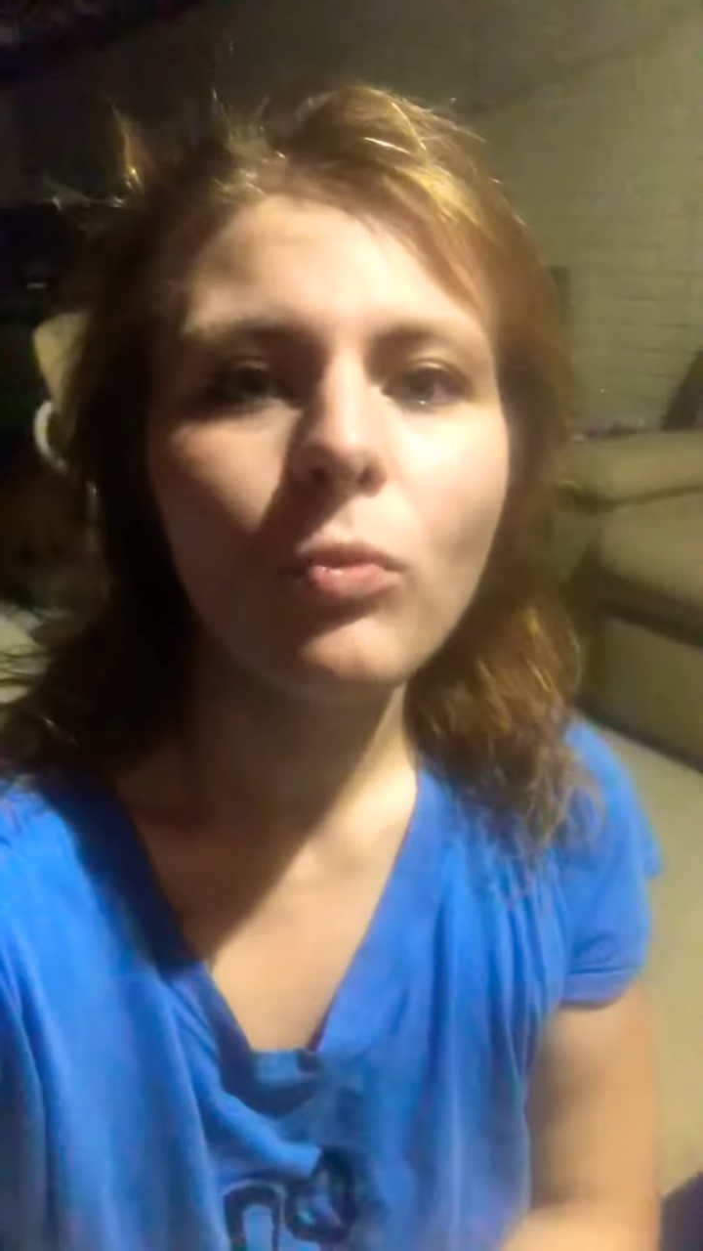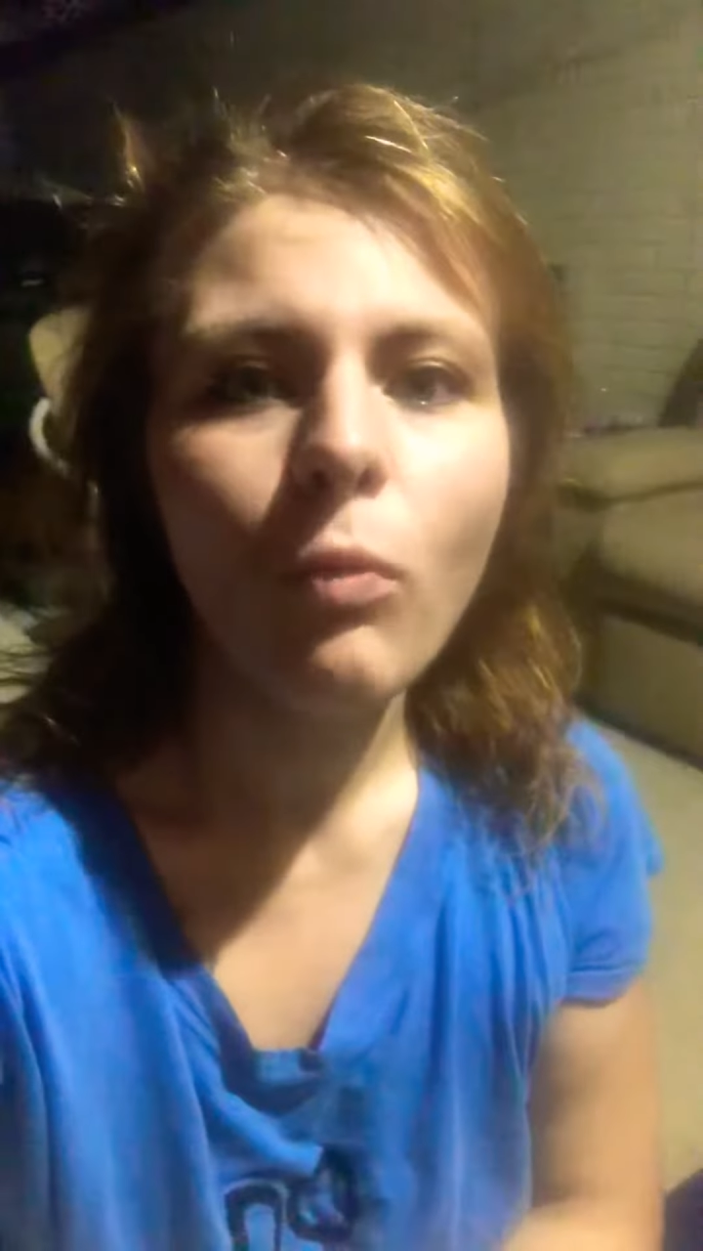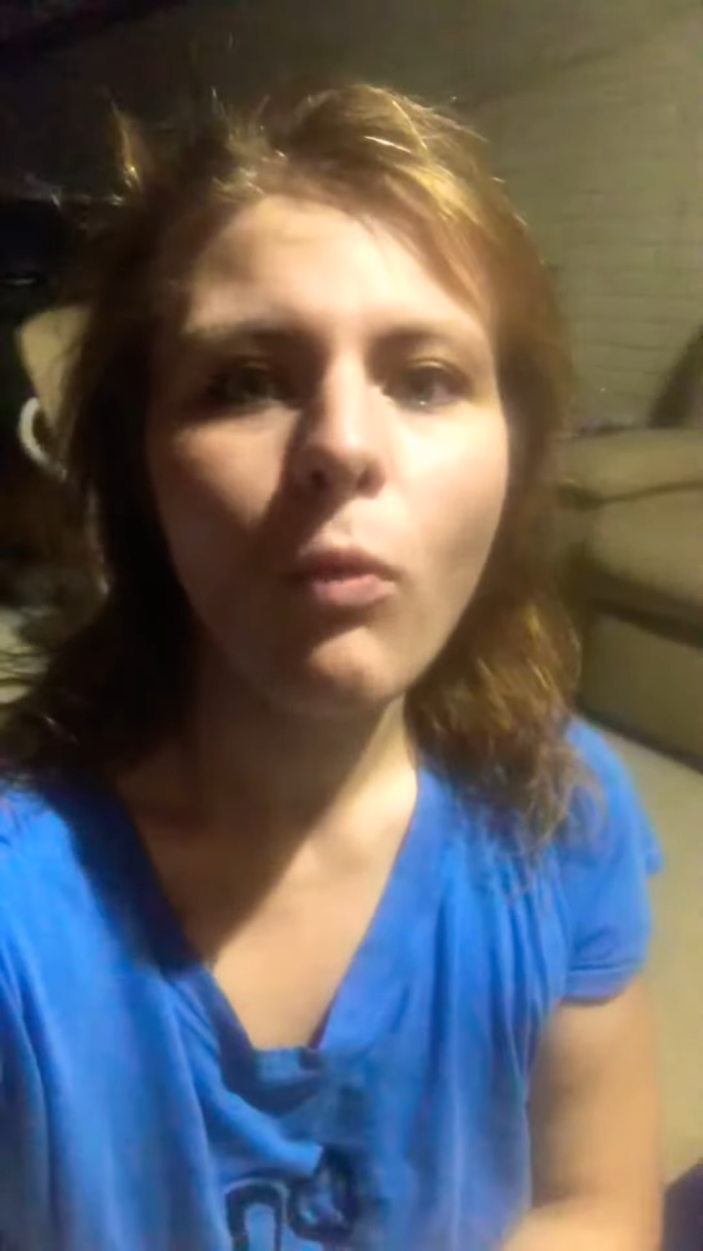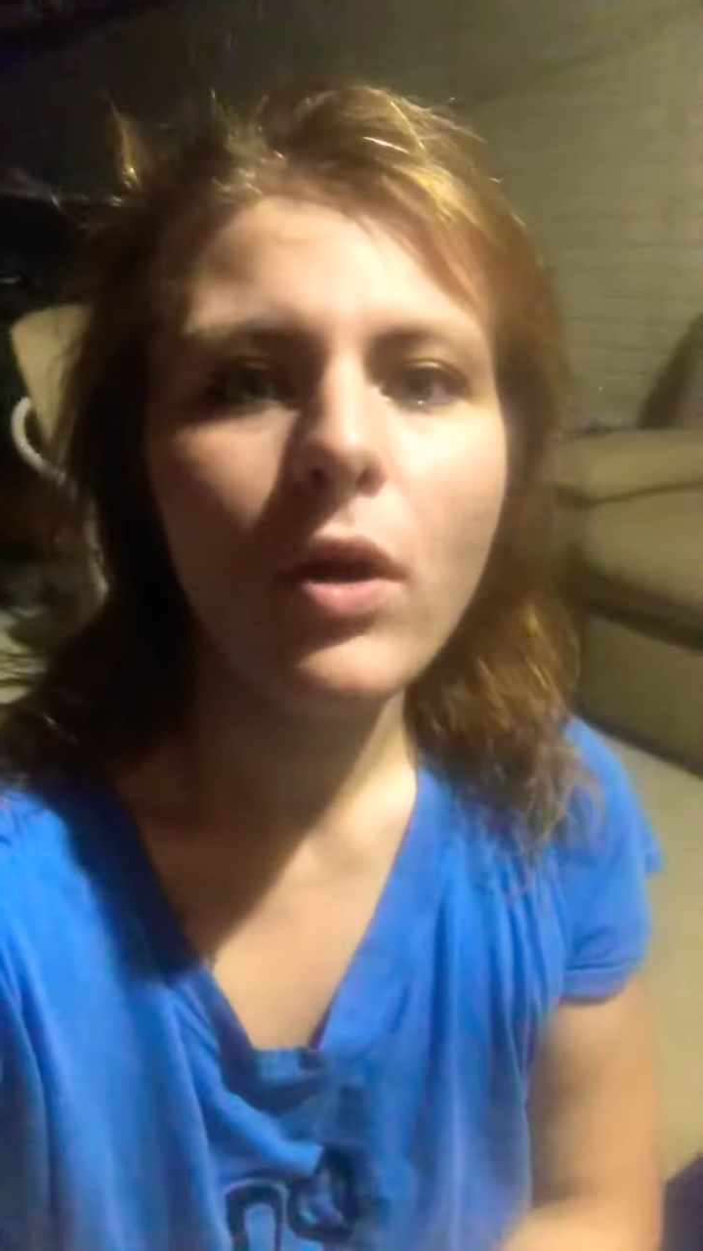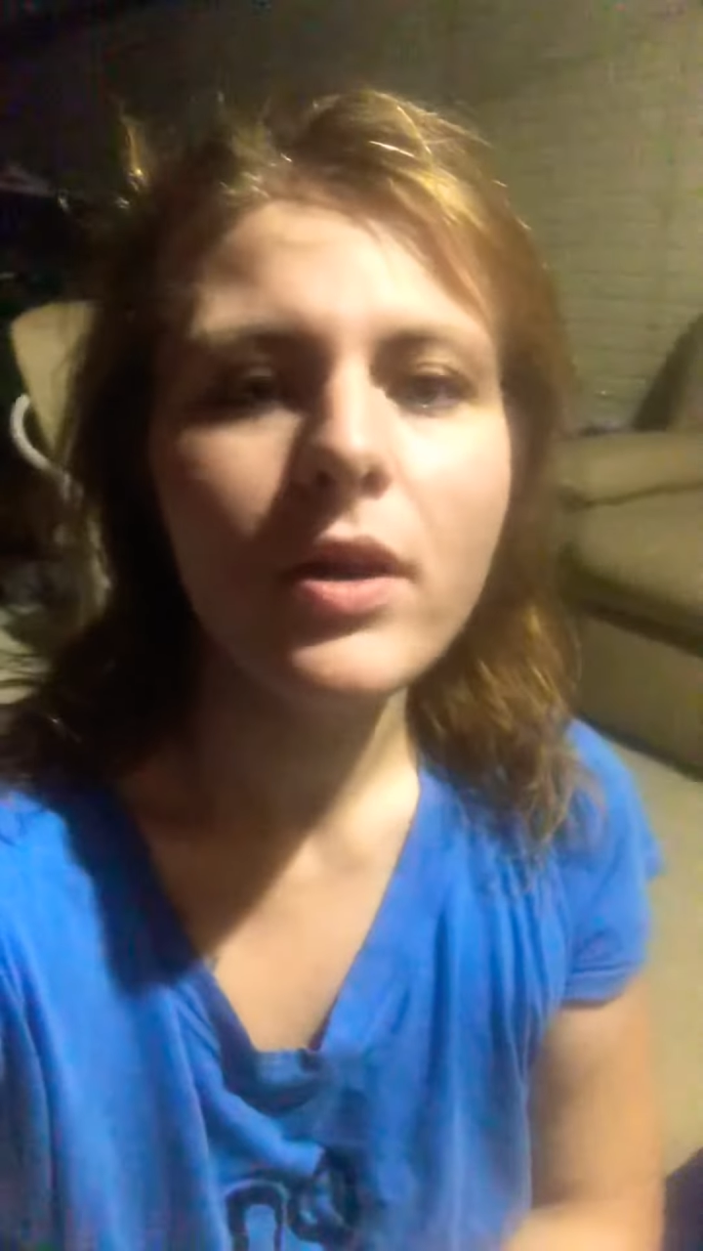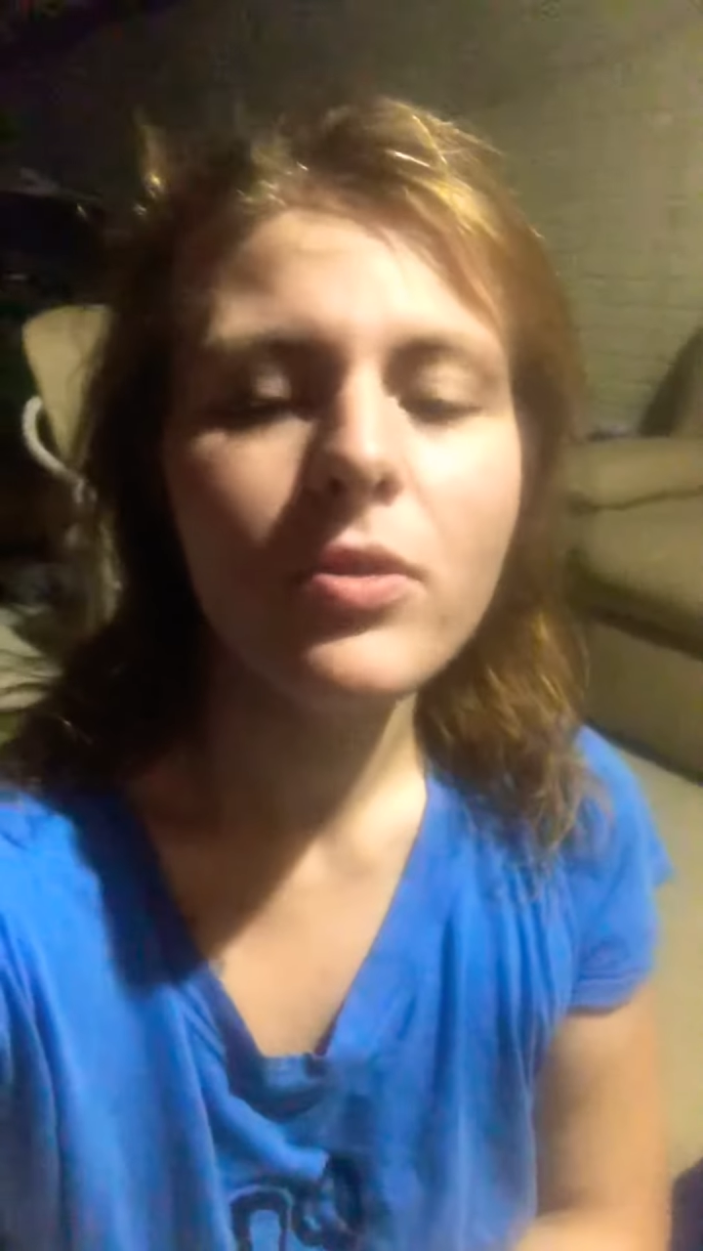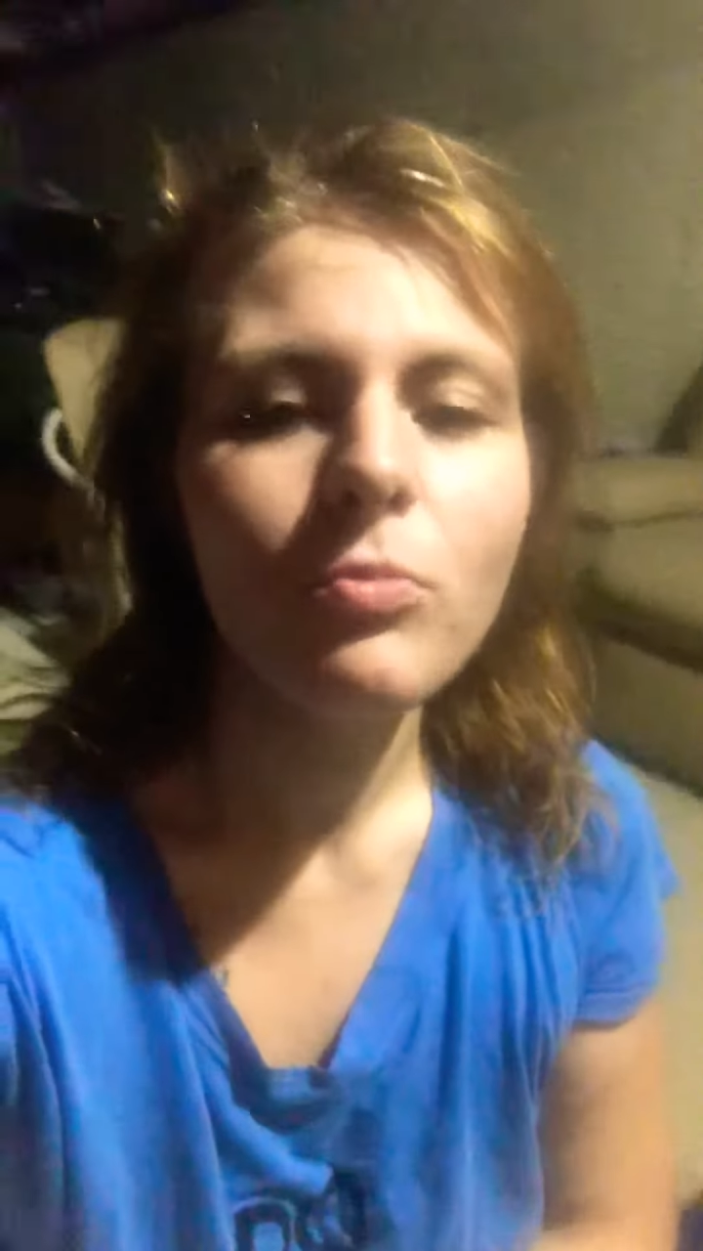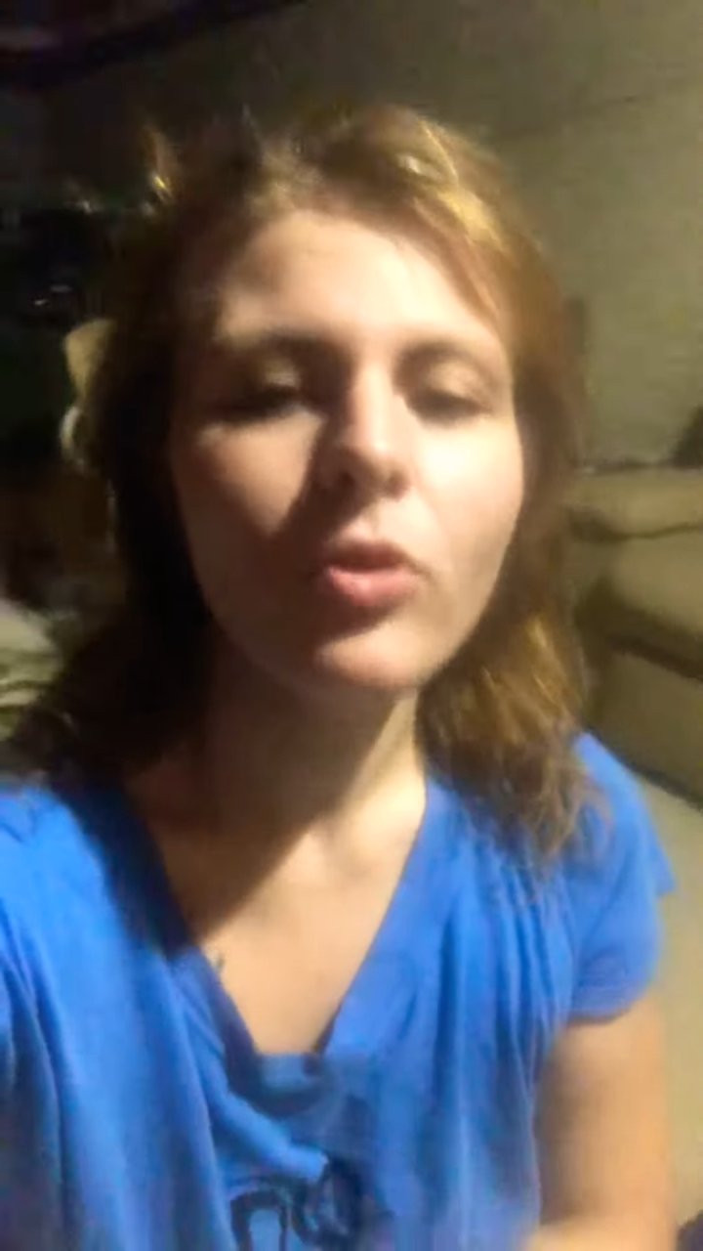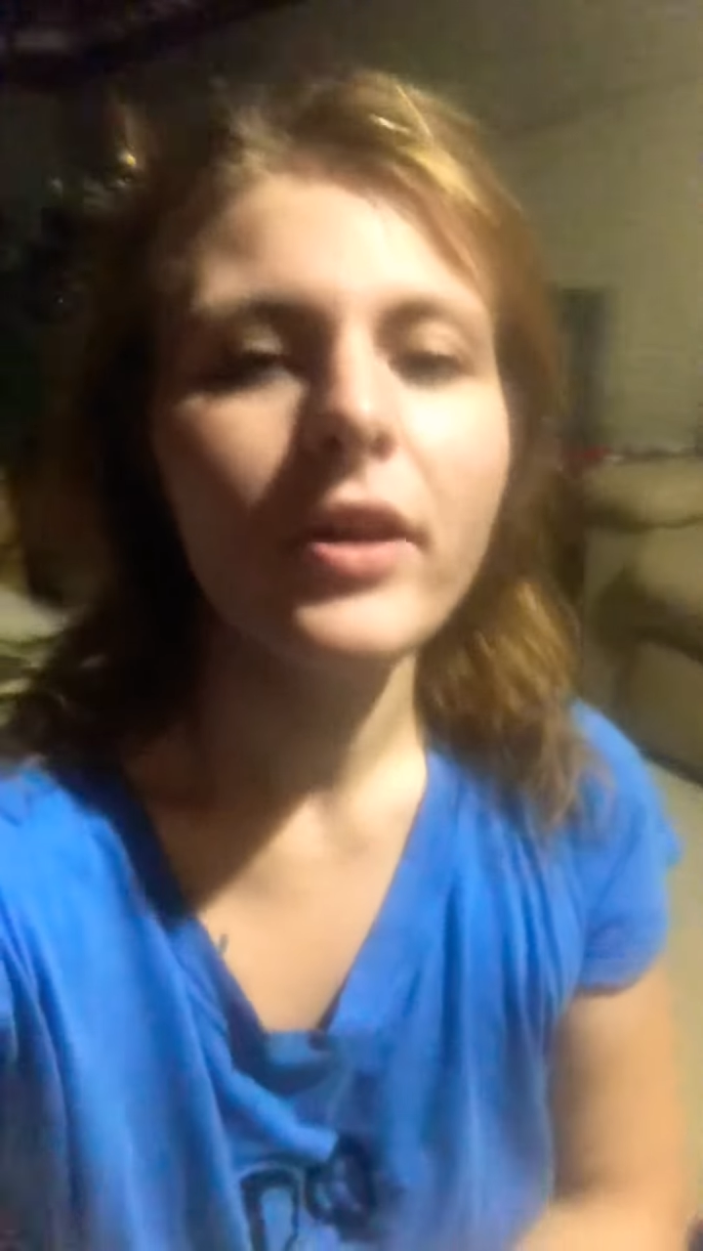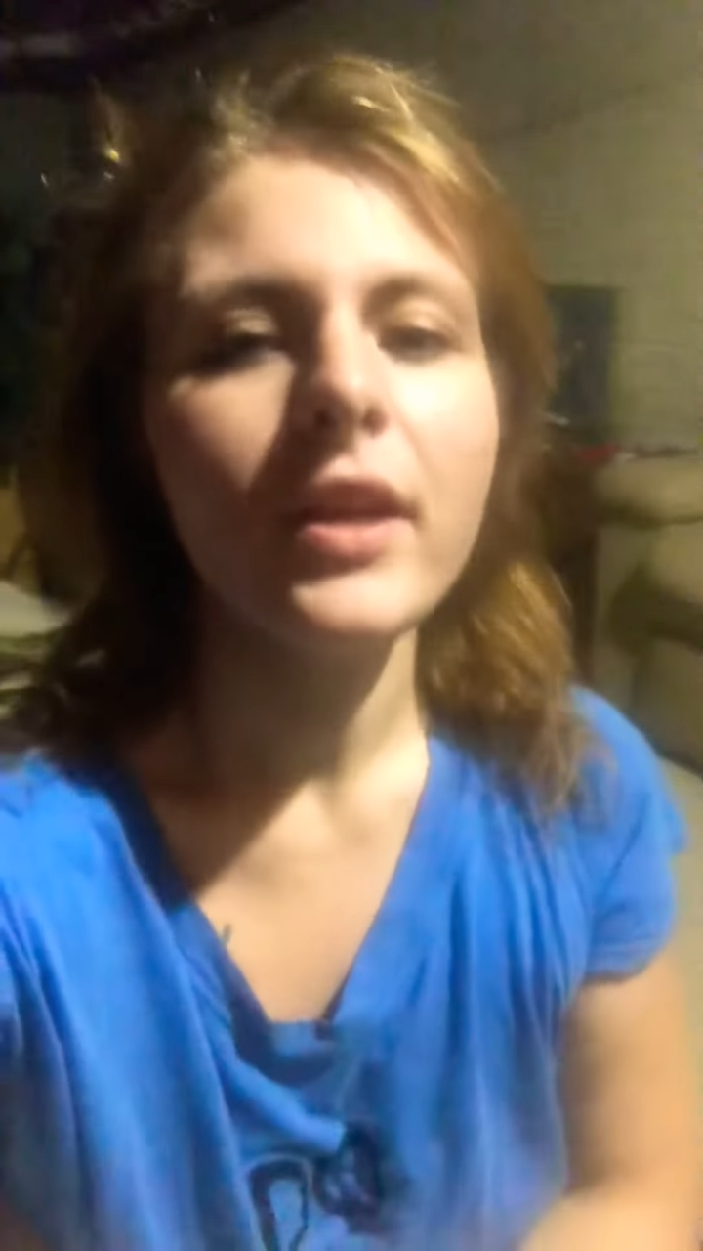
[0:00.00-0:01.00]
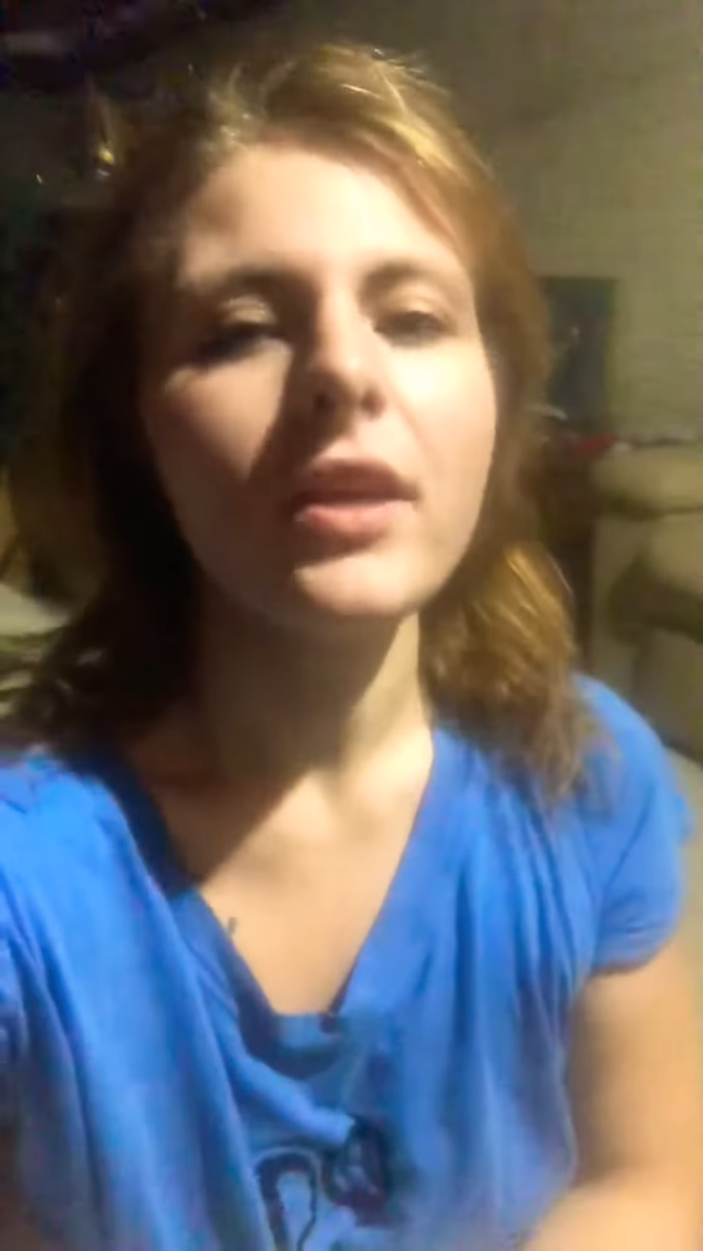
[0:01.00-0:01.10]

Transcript: 1 in the morning